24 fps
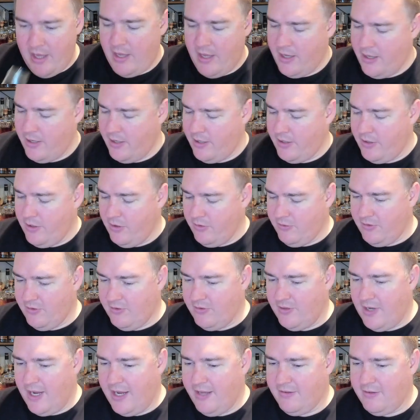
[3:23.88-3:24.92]
Nose is
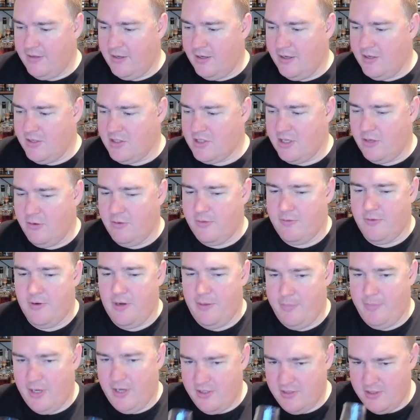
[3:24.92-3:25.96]
nice. It initially was very
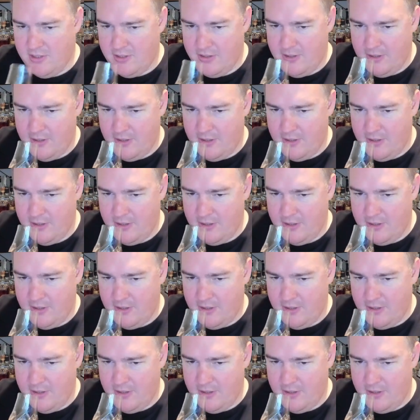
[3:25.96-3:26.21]
pungent,